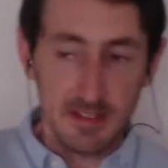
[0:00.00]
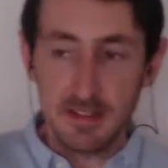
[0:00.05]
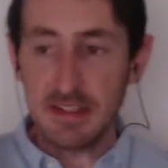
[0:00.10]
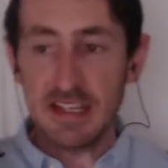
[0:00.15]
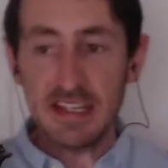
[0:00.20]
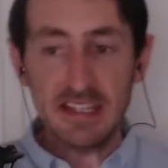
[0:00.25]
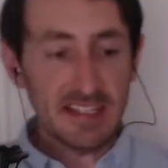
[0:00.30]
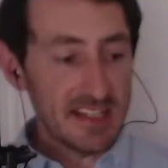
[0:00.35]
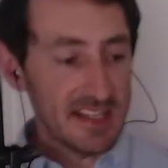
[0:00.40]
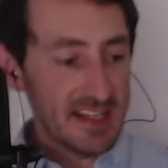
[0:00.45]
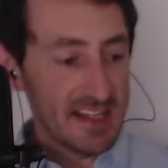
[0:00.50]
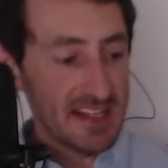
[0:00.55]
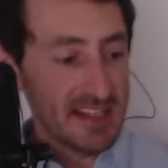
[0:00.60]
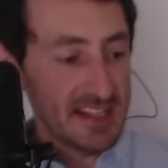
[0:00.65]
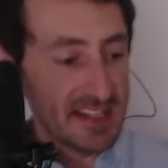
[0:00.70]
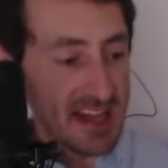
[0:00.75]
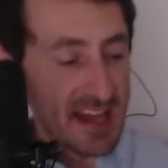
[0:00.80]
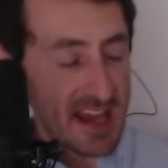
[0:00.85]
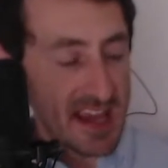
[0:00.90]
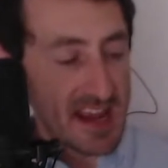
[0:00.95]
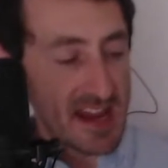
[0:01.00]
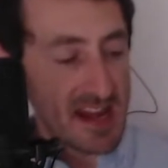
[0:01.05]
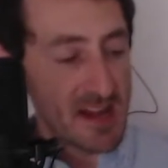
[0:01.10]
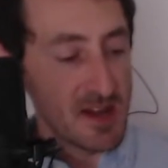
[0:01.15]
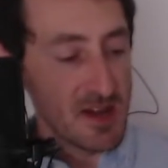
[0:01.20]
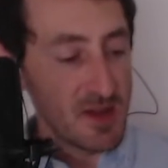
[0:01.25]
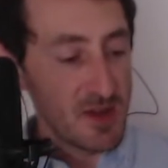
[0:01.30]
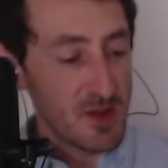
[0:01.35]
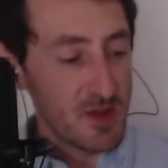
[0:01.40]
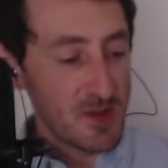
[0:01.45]
This is a
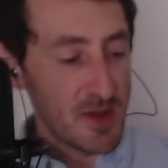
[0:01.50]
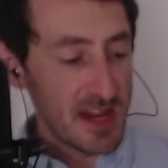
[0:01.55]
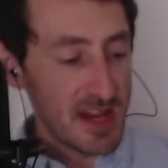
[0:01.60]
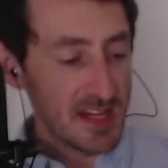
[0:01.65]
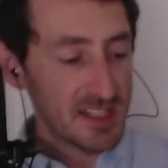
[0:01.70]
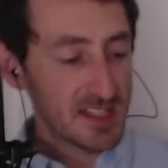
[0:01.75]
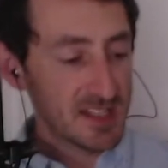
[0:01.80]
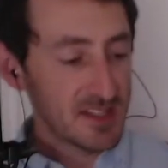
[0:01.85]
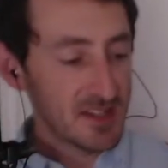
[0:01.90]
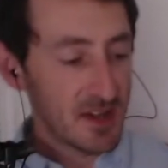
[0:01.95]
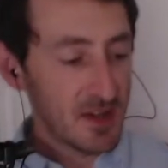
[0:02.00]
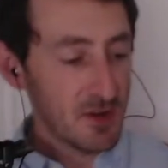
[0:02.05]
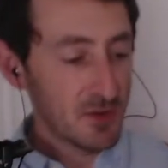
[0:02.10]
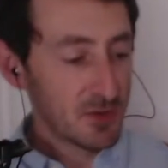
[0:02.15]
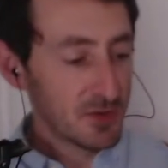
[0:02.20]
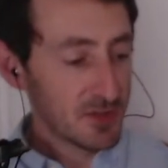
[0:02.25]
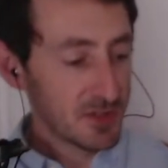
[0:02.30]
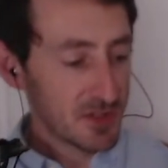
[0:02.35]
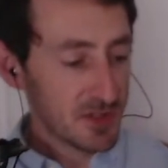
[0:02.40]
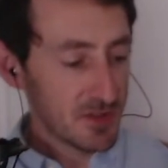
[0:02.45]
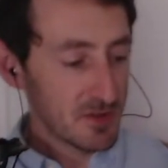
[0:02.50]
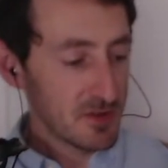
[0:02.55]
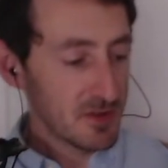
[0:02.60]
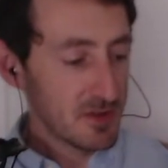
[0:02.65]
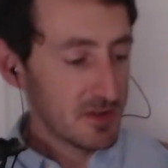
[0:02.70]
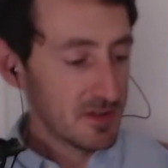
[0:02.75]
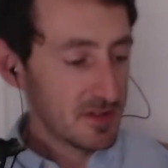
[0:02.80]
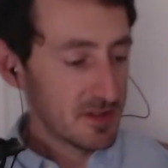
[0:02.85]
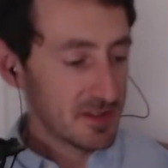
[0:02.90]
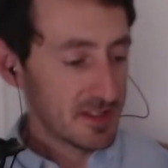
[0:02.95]
new-ish old song.
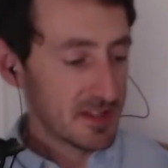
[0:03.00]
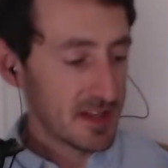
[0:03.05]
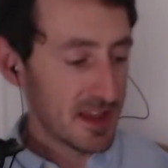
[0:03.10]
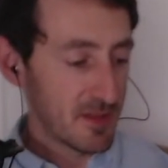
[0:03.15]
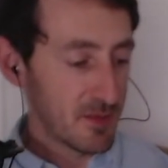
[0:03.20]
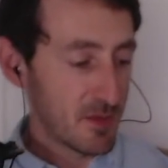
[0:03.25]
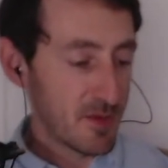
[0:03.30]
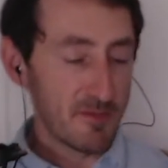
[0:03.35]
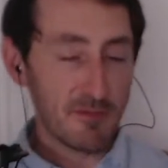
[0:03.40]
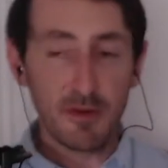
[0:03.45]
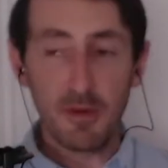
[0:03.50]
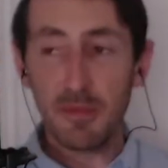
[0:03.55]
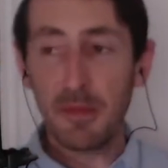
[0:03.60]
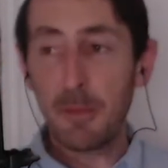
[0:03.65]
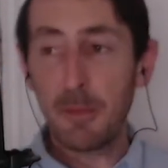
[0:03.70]
It's another one from the